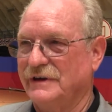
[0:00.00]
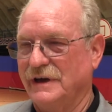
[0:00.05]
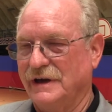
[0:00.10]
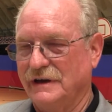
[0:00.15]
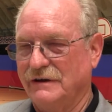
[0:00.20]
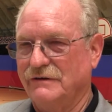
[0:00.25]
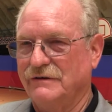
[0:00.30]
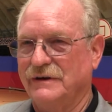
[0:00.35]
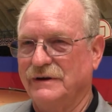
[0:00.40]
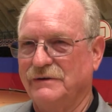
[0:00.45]
I
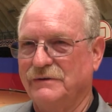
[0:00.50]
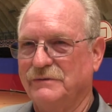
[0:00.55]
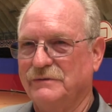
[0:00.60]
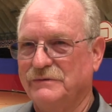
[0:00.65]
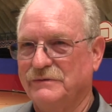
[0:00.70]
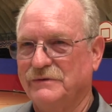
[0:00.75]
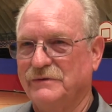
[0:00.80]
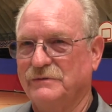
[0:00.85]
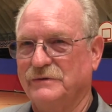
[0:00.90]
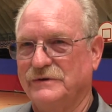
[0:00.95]
agree
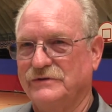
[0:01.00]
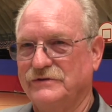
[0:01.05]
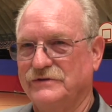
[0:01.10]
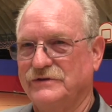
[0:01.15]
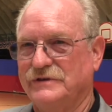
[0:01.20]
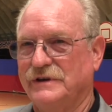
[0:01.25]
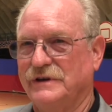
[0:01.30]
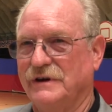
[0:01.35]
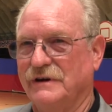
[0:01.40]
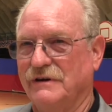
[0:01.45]
with what you
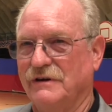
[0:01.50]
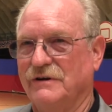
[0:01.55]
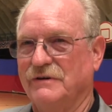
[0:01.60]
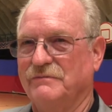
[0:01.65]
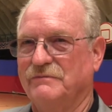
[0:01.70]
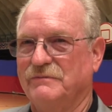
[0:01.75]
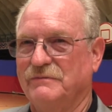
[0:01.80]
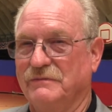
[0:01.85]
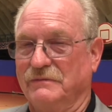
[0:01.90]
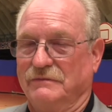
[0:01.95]
said, in our